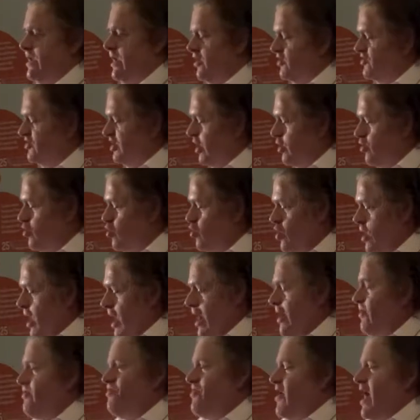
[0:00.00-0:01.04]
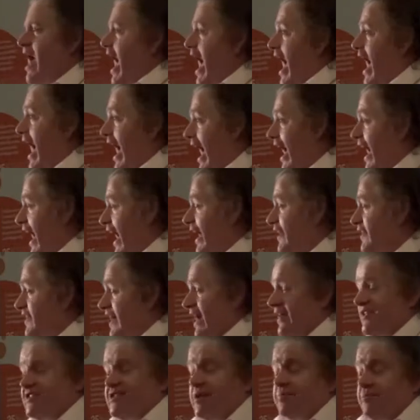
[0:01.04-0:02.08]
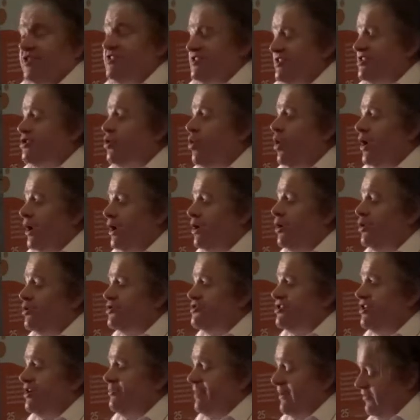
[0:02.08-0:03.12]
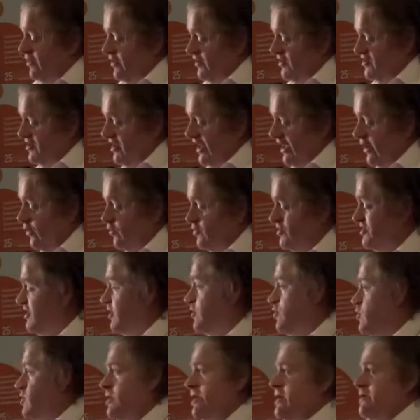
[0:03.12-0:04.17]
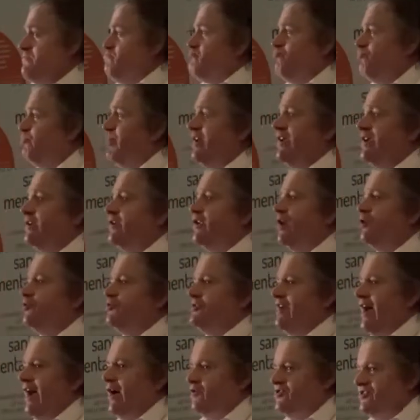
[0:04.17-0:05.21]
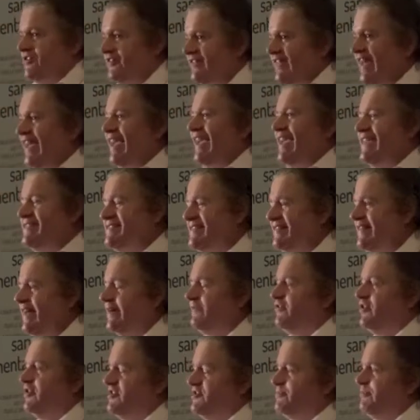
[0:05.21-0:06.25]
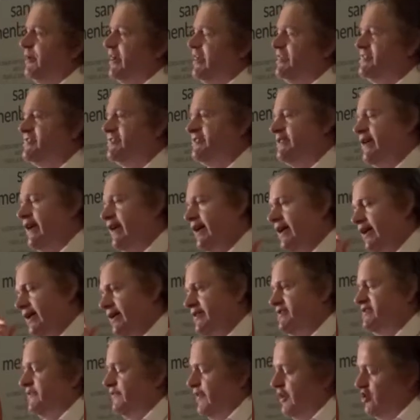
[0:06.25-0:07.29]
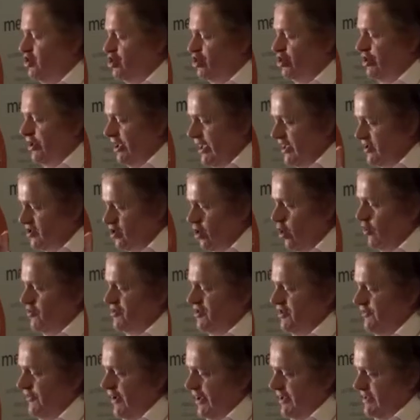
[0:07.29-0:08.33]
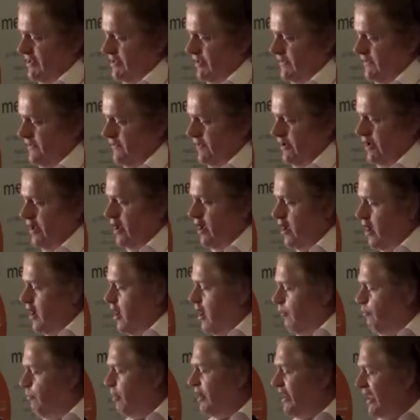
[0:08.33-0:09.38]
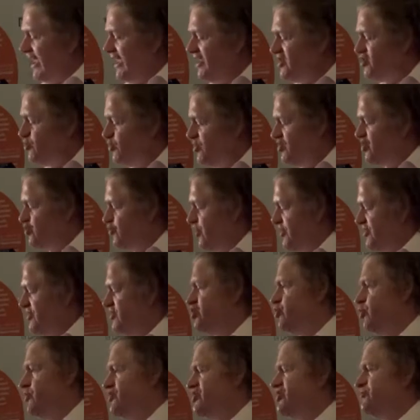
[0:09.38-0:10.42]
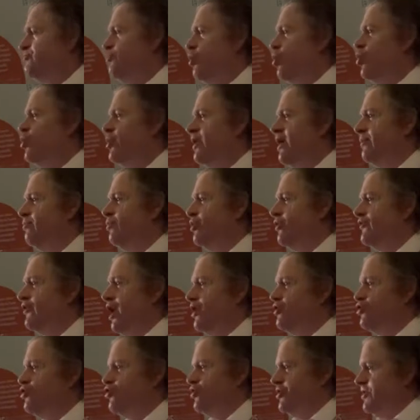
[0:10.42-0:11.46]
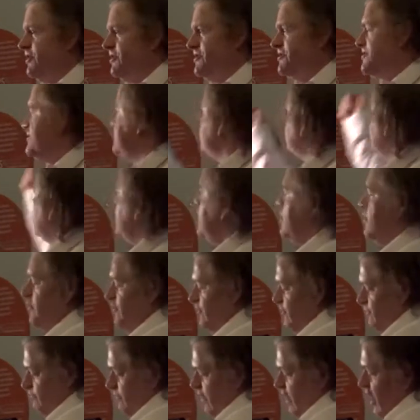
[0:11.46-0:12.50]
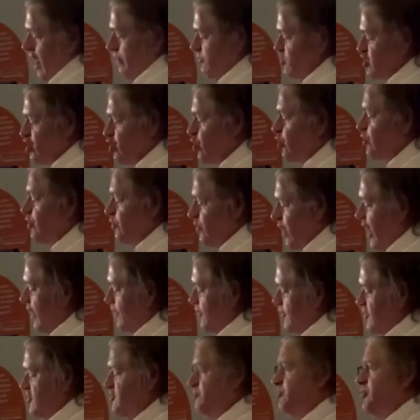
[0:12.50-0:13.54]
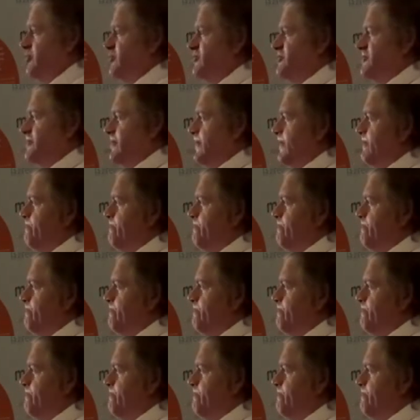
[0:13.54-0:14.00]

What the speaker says: So, and some of this is quite long-term evidence now. So, be in no doubt, there is an evidence base that intervention is cost-effective. But it is restricted to a small number of countries. I'm sure there are others, but